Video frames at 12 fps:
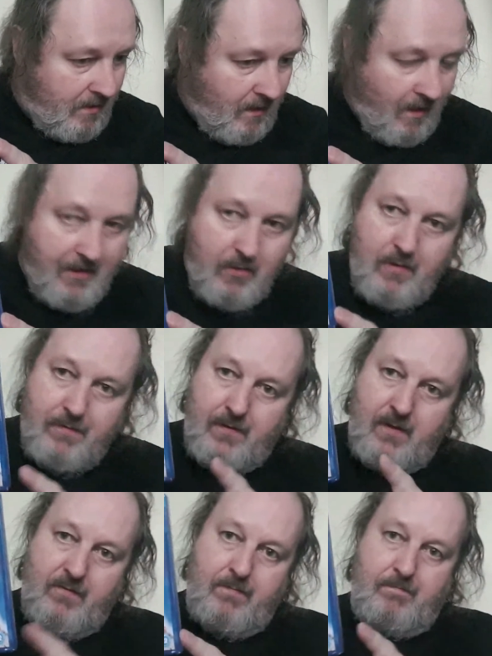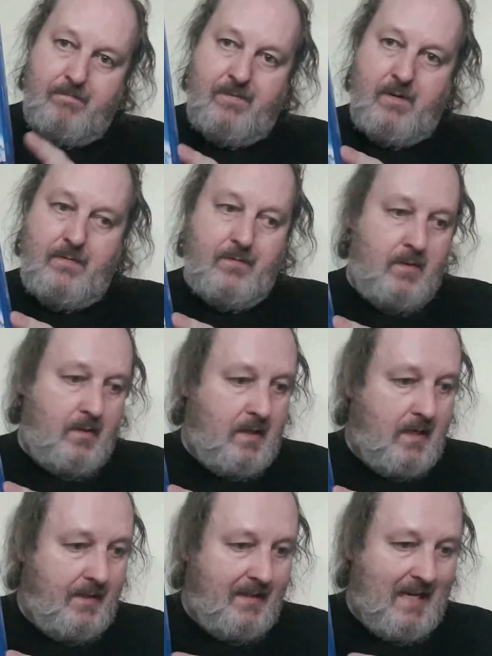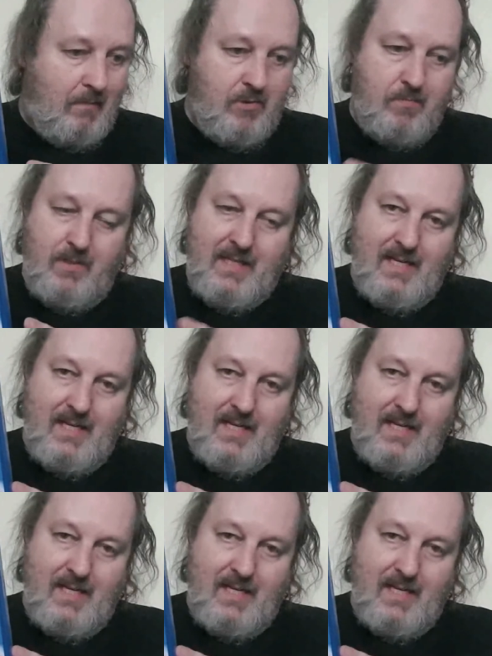under a fiver, and that wasn't with